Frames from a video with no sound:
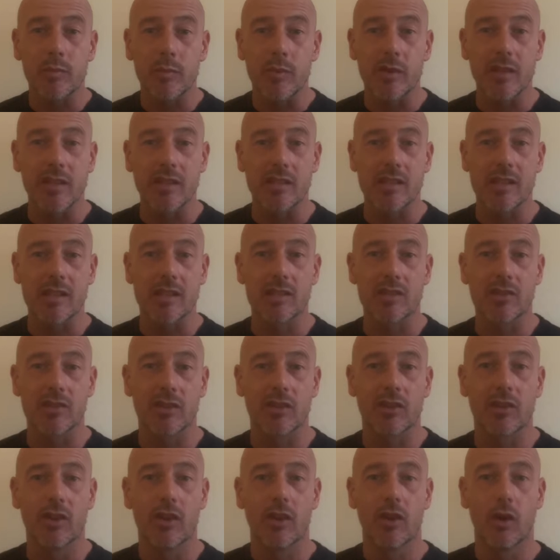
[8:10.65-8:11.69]

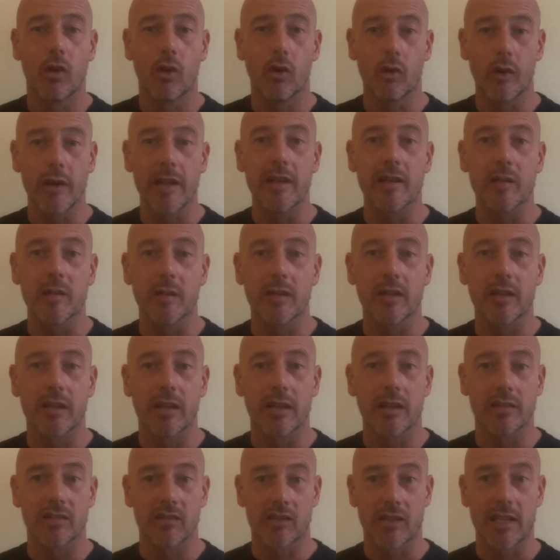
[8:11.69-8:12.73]
pre-season or in
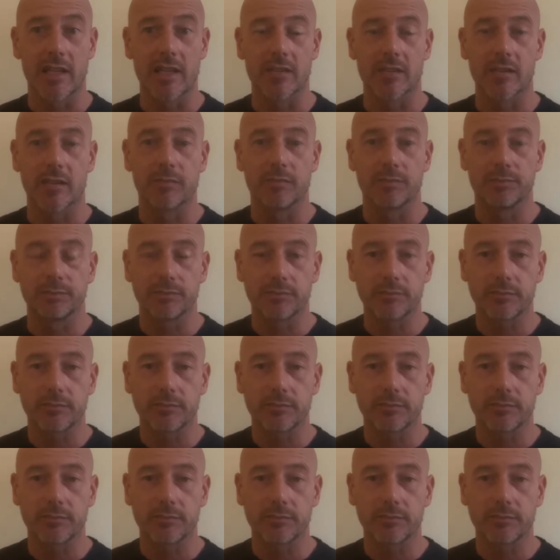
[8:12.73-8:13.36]
season.